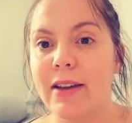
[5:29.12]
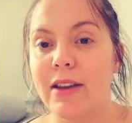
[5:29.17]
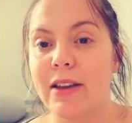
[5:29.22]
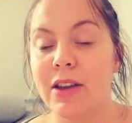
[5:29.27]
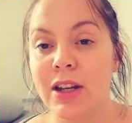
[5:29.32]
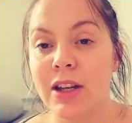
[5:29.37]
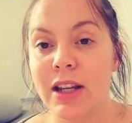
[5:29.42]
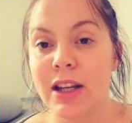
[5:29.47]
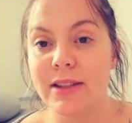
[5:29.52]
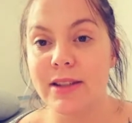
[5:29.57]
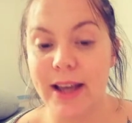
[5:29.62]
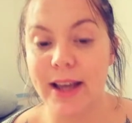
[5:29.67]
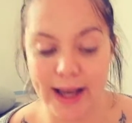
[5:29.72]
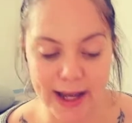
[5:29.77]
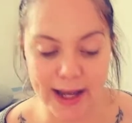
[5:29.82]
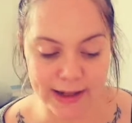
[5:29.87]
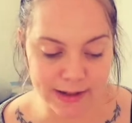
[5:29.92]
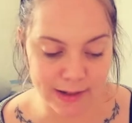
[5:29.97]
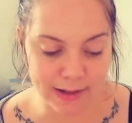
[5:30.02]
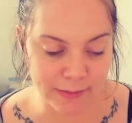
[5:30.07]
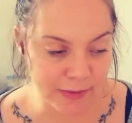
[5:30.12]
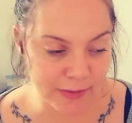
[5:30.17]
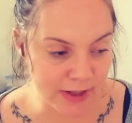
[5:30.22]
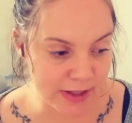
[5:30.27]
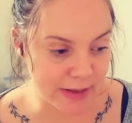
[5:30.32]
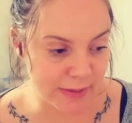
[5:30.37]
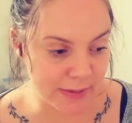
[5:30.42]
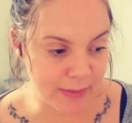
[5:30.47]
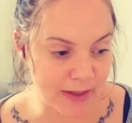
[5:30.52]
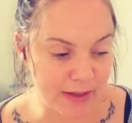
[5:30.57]
You need to add some
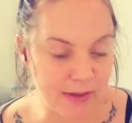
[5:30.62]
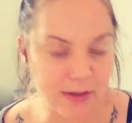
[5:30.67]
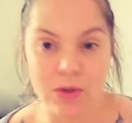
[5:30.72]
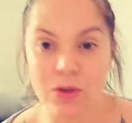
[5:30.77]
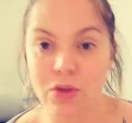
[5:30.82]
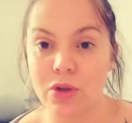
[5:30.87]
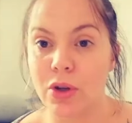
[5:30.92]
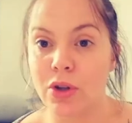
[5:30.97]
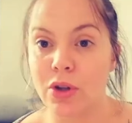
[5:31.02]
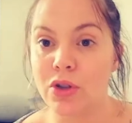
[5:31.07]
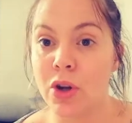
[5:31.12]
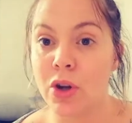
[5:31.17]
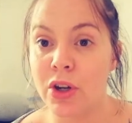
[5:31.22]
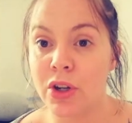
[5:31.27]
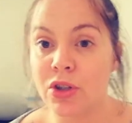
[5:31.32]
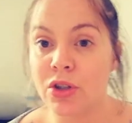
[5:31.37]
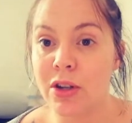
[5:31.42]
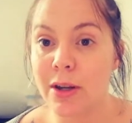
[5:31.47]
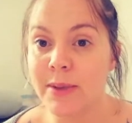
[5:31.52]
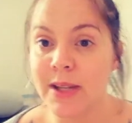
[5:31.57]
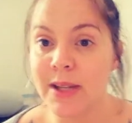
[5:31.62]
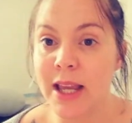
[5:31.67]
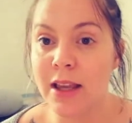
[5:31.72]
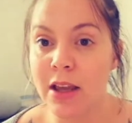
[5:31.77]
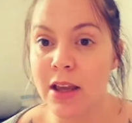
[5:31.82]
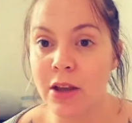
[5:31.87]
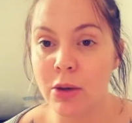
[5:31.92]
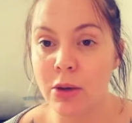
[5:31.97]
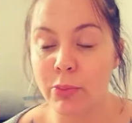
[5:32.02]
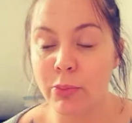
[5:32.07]
vitamins. So don't stop
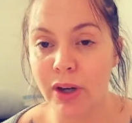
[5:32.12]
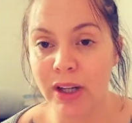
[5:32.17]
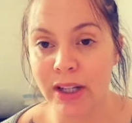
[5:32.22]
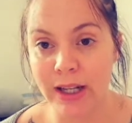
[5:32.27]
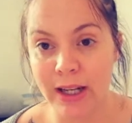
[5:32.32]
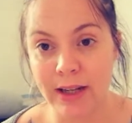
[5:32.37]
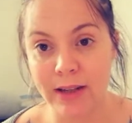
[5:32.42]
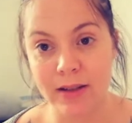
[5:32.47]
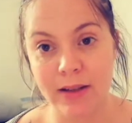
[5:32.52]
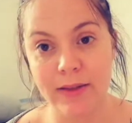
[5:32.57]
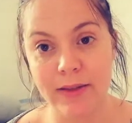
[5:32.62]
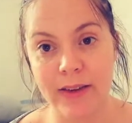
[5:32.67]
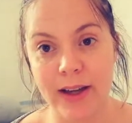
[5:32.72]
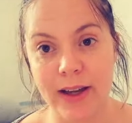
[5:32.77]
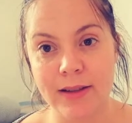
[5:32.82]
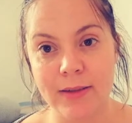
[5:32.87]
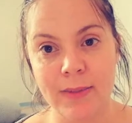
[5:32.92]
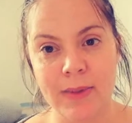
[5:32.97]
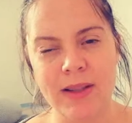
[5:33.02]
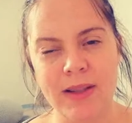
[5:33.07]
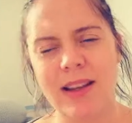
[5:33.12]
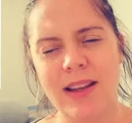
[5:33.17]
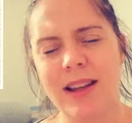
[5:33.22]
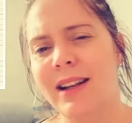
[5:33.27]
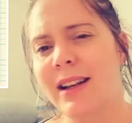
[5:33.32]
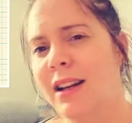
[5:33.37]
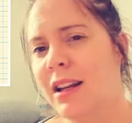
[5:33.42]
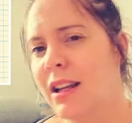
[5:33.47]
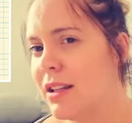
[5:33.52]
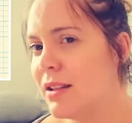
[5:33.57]
taking your prenatal vitamins
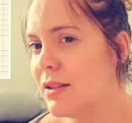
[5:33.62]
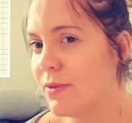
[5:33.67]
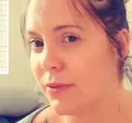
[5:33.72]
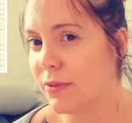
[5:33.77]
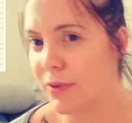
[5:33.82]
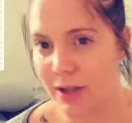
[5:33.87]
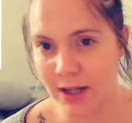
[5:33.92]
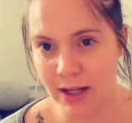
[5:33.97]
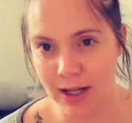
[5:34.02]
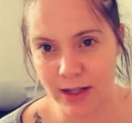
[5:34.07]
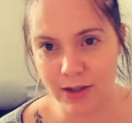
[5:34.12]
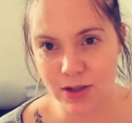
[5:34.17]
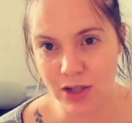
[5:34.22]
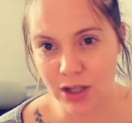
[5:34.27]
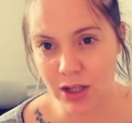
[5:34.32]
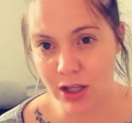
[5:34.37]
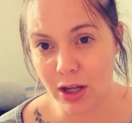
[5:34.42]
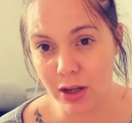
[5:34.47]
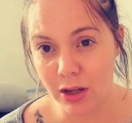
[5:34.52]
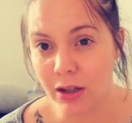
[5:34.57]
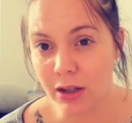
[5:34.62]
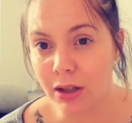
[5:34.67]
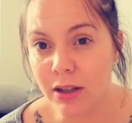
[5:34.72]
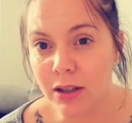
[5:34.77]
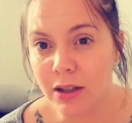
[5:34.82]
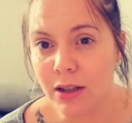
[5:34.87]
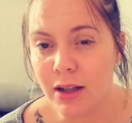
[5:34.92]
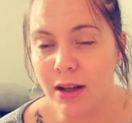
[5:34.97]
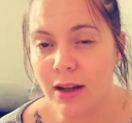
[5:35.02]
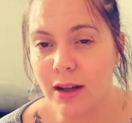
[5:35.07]
at least for the next year.
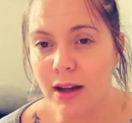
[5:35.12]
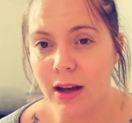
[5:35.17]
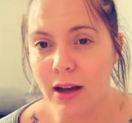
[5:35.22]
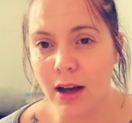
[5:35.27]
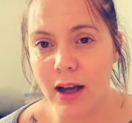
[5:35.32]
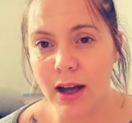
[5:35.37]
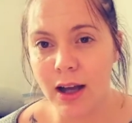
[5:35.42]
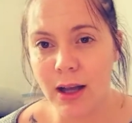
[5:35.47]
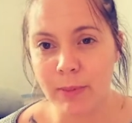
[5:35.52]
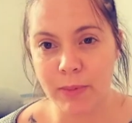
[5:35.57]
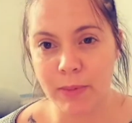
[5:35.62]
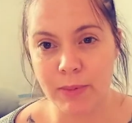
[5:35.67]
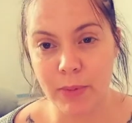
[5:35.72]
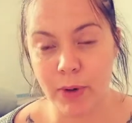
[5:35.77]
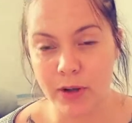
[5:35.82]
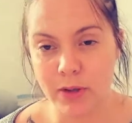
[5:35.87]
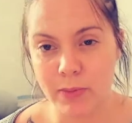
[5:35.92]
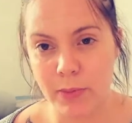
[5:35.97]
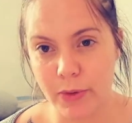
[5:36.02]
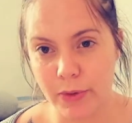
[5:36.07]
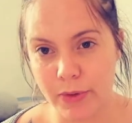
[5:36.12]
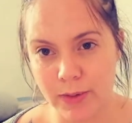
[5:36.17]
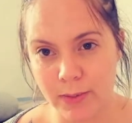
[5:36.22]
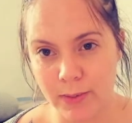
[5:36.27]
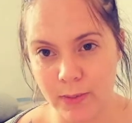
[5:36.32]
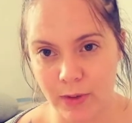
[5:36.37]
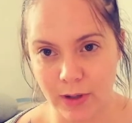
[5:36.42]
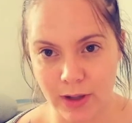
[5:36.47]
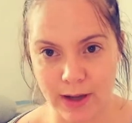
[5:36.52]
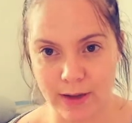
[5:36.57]

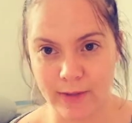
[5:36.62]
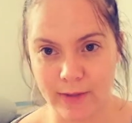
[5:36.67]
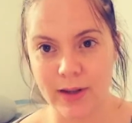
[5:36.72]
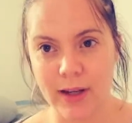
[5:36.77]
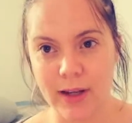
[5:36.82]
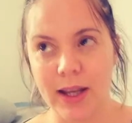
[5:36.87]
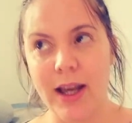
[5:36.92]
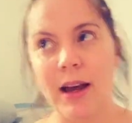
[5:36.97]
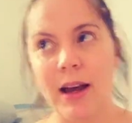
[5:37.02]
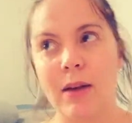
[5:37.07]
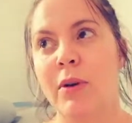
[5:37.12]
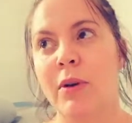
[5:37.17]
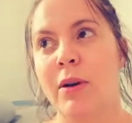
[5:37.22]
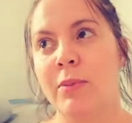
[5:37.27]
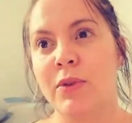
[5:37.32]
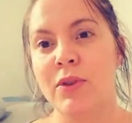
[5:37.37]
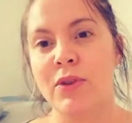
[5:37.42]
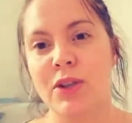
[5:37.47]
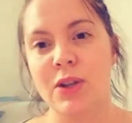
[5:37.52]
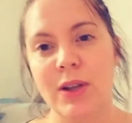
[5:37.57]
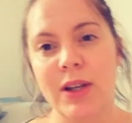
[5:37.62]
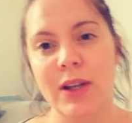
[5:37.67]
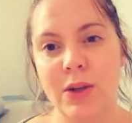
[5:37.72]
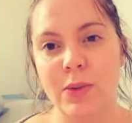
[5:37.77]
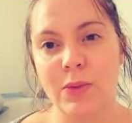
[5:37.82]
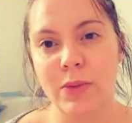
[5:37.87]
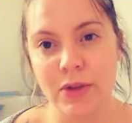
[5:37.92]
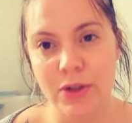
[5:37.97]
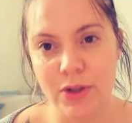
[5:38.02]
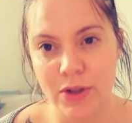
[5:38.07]
Postpartum recovery, I promise you
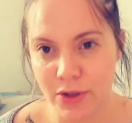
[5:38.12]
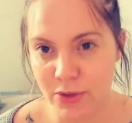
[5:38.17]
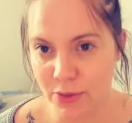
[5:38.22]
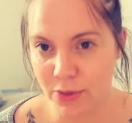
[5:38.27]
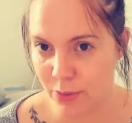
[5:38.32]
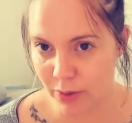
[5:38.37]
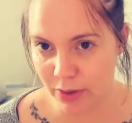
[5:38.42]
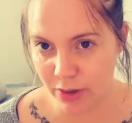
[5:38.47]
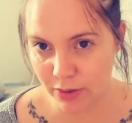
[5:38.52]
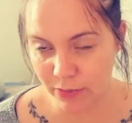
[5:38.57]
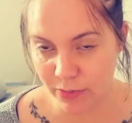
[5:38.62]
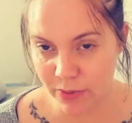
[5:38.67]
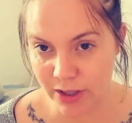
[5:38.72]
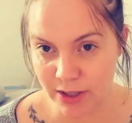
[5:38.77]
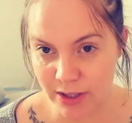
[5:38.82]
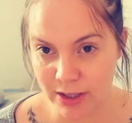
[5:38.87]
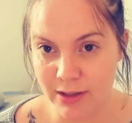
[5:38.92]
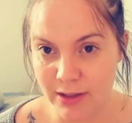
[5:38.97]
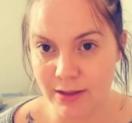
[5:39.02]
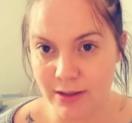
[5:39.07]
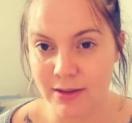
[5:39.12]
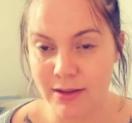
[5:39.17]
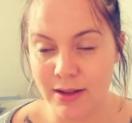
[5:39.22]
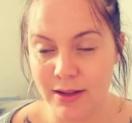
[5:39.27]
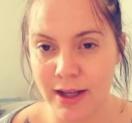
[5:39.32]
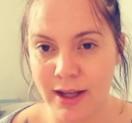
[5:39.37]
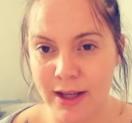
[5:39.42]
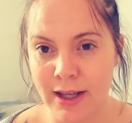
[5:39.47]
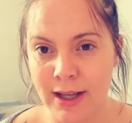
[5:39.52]
it will do a world of wonders.